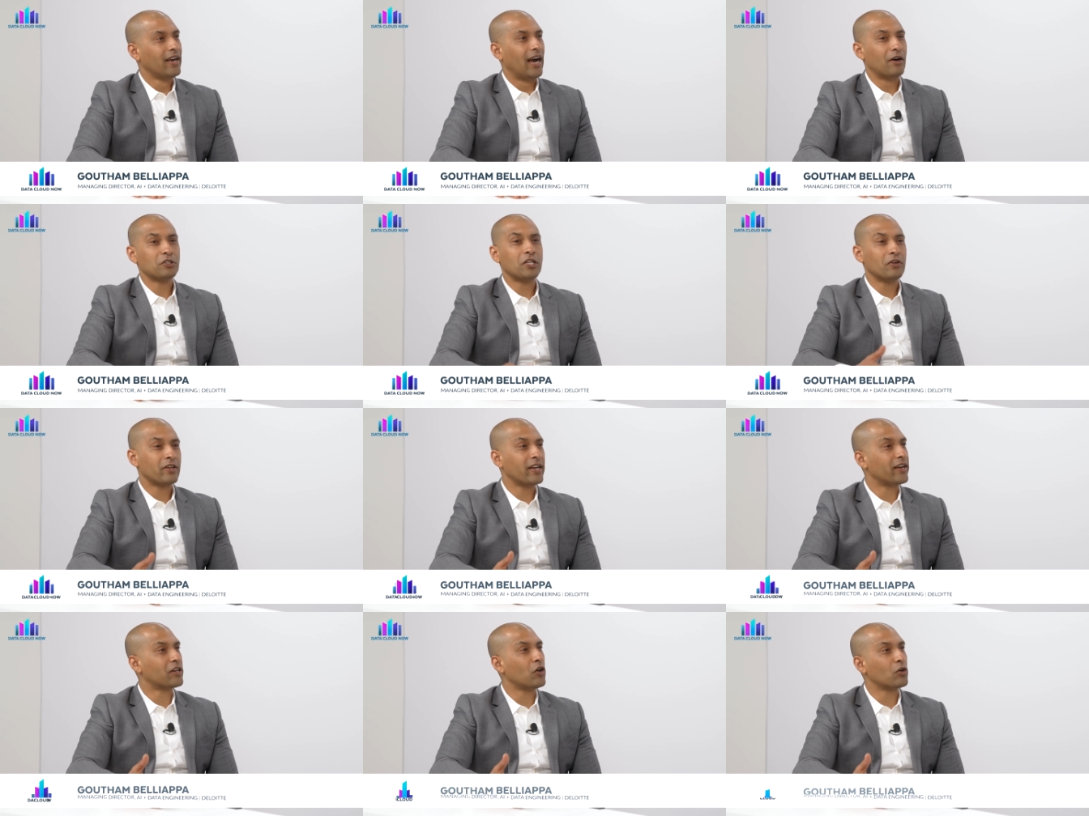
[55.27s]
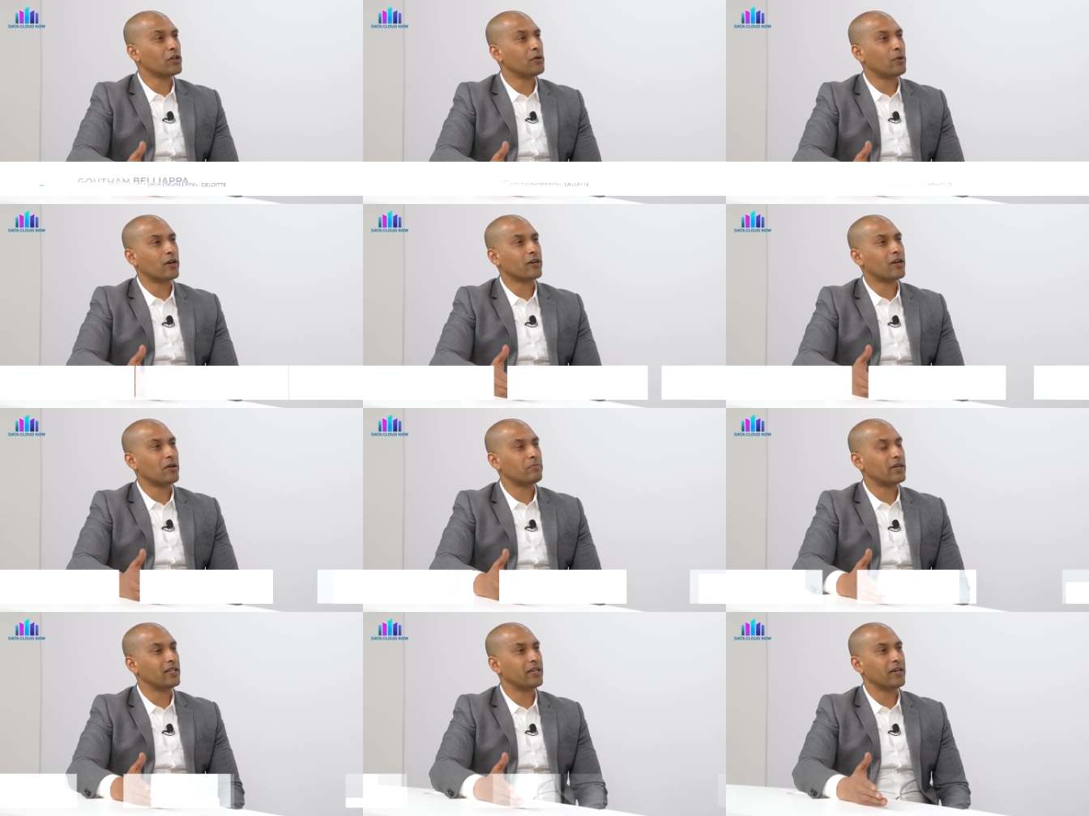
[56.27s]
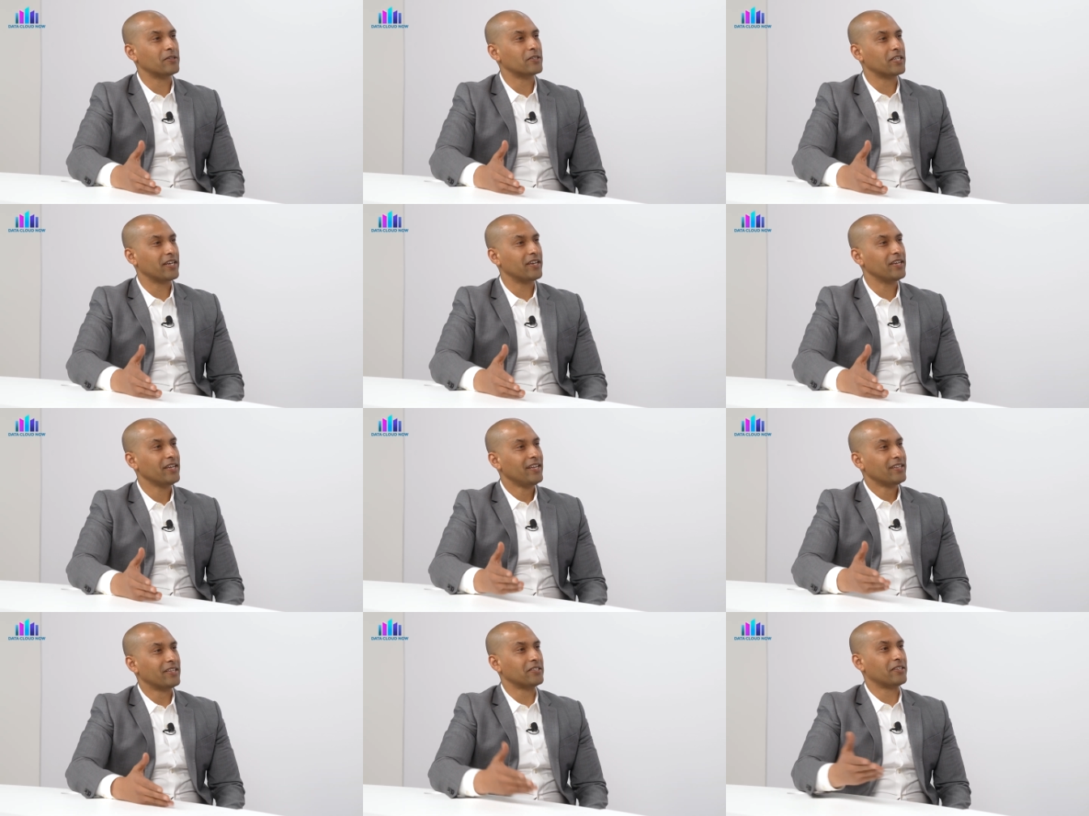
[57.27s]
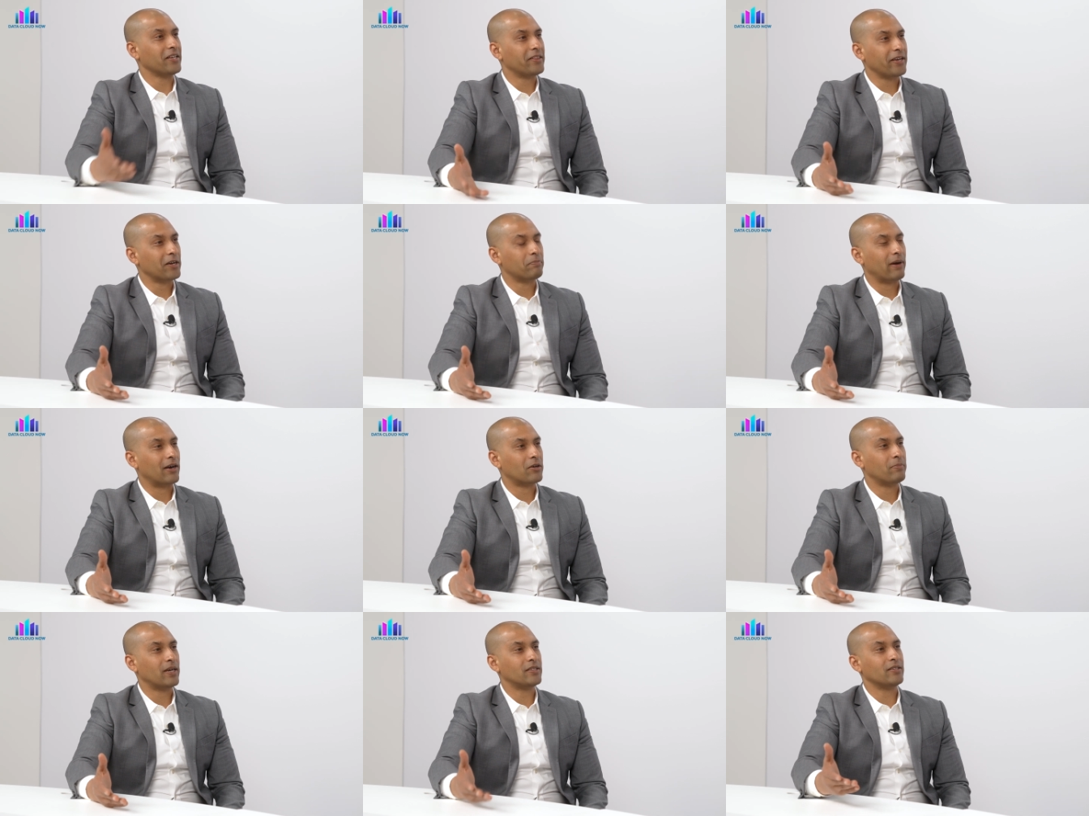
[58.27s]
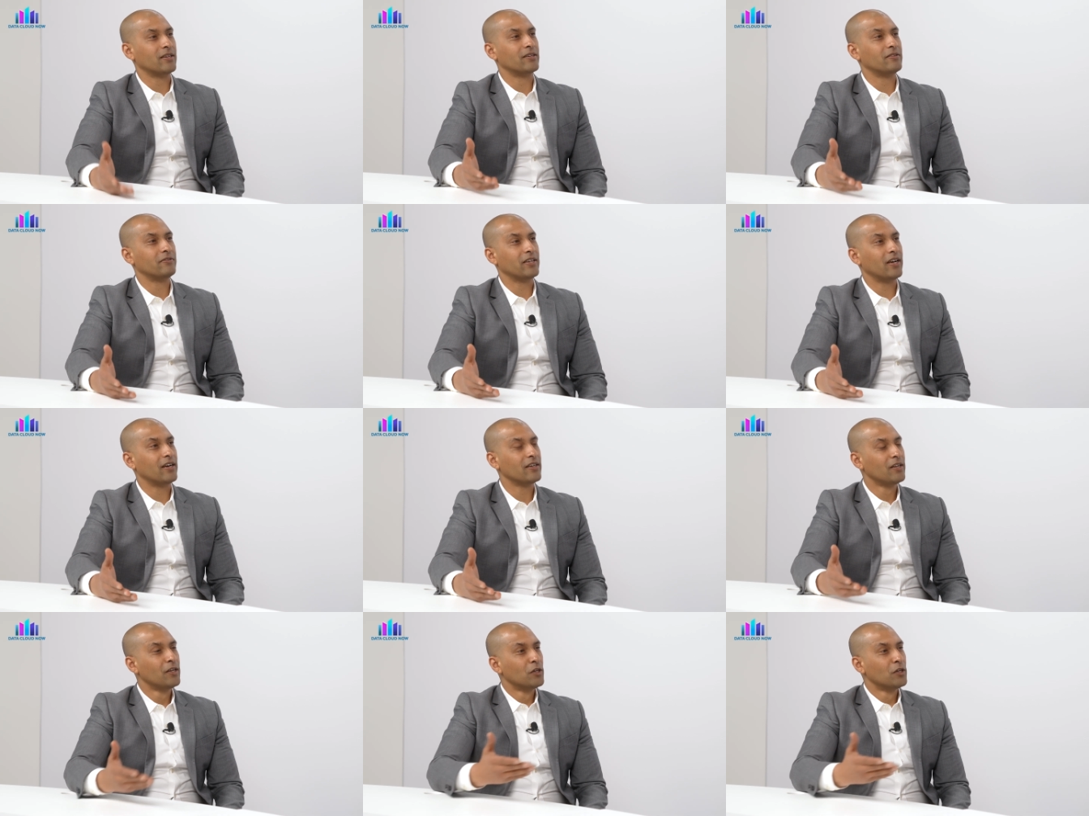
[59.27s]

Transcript: I was looking at a coconut water company the other day that said they are powered by generative AI.